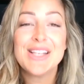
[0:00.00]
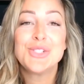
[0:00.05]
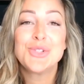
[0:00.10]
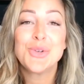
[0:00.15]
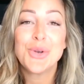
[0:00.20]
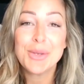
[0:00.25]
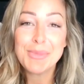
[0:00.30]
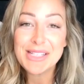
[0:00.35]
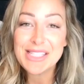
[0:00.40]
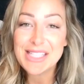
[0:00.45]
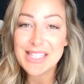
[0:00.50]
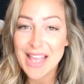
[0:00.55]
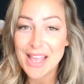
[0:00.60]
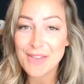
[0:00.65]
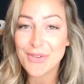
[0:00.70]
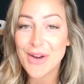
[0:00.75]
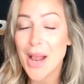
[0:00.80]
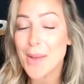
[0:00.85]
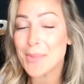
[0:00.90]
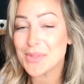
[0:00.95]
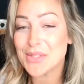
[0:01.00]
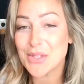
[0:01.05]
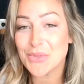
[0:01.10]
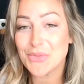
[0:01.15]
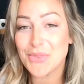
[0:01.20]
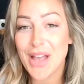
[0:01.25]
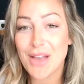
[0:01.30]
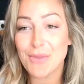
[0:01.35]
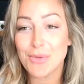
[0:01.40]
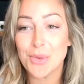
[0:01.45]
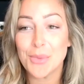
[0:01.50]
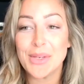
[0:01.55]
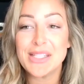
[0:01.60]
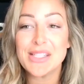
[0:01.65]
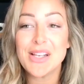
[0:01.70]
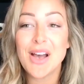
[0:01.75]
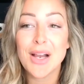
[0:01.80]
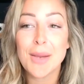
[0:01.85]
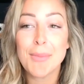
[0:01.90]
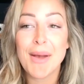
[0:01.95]
Join me today for episode 5, where we
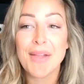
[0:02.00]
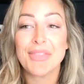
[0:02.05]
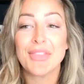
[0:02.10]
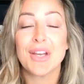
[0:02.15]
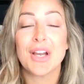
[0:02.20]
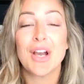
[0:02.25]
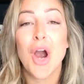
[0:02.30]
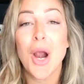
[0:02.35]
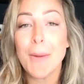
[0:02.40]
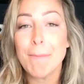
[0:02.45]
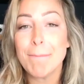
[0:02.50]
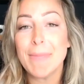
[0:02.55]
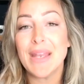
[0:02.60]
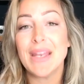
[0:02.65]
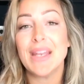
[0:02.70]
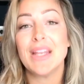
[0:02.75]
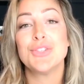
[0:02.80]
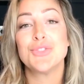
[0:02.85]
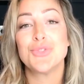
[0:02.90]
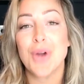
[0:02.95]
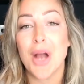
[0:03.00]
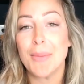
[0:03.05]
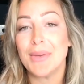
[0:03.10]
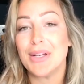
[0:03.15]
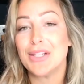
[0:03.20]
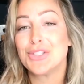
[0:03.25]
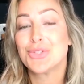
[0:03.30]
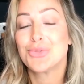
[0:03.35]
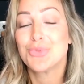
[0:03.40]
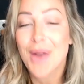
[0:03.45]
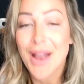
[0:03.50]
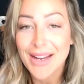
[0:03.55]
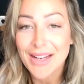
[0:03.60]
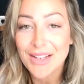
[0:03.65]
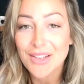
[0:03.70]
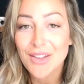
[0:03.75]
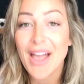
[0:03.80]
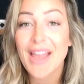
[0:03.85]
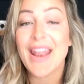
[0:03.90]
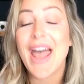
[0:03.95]
talk about the Karpman Drama Triangle